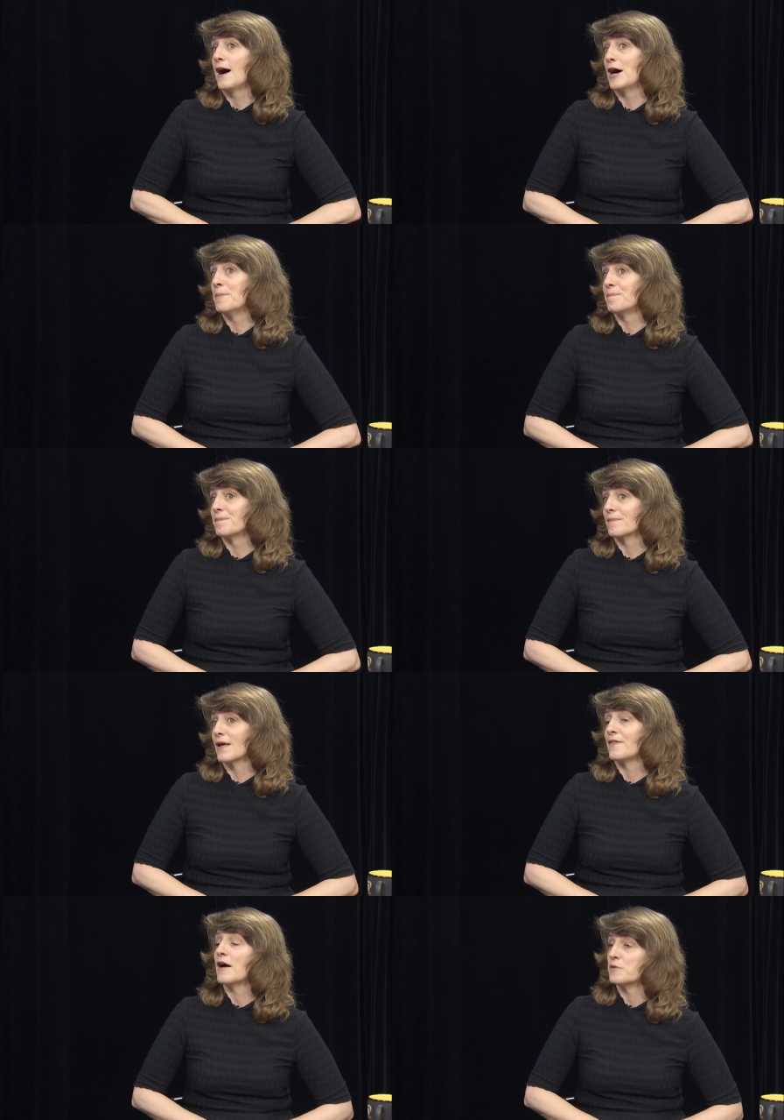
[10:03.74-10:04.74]
um,
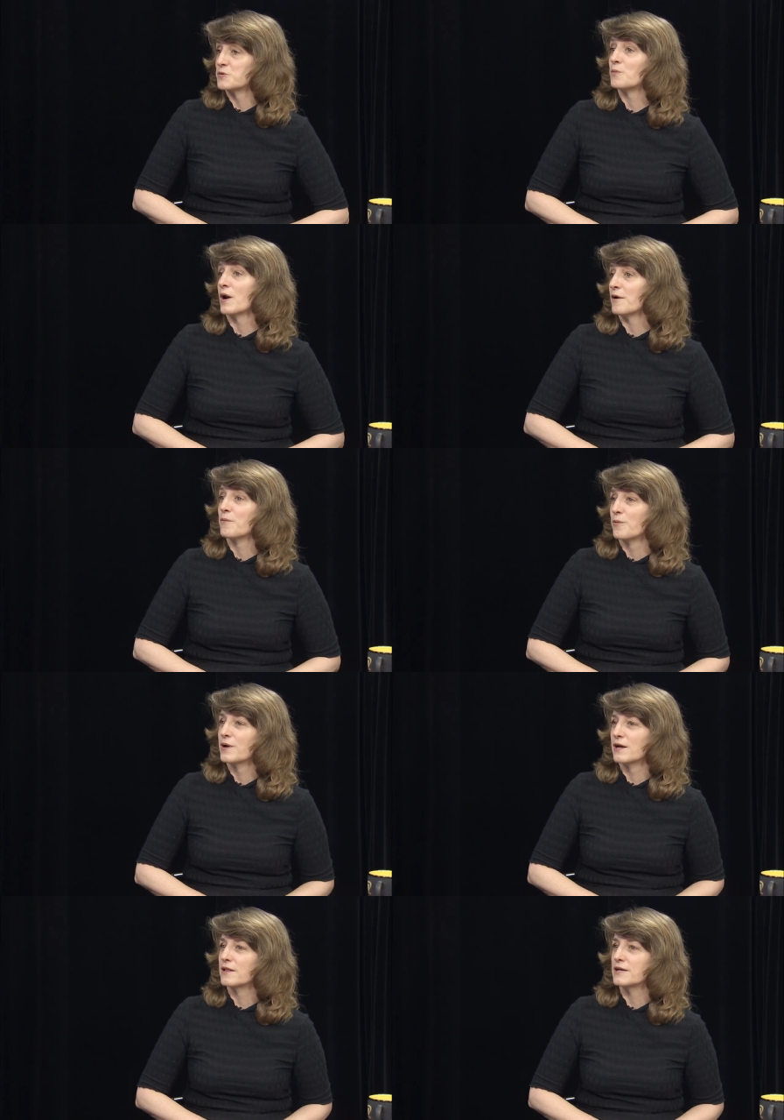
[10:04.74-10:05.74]
and that was when I
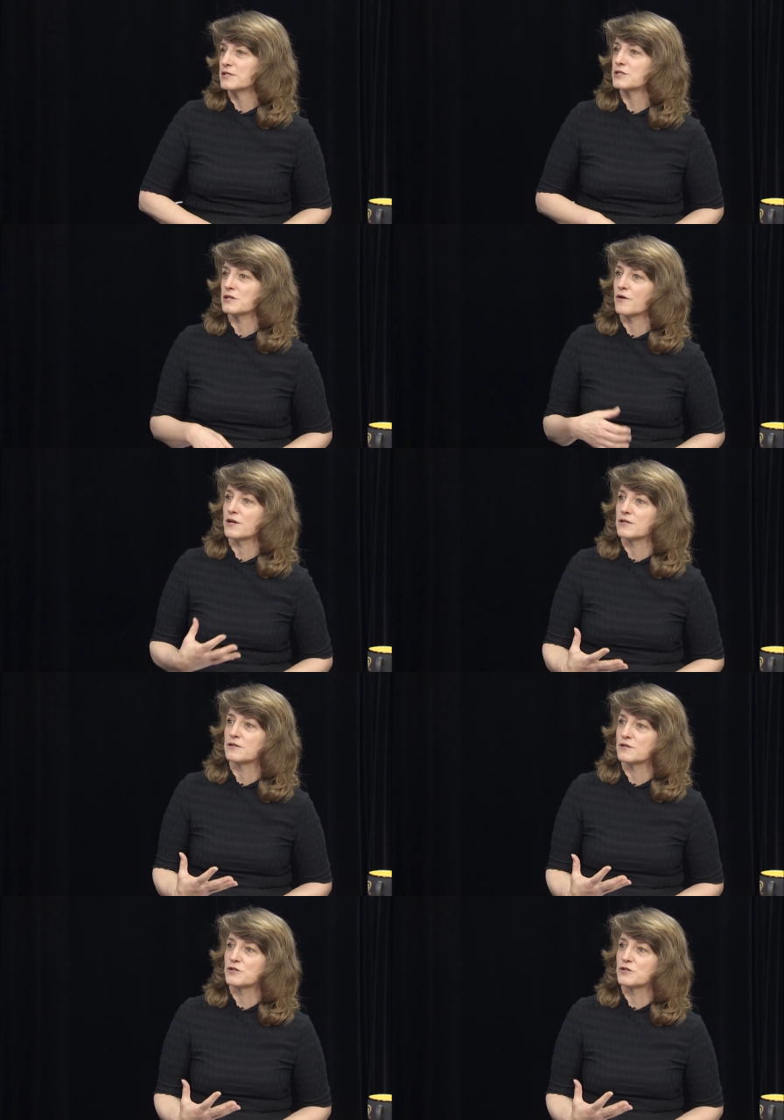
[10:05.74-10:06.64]
really started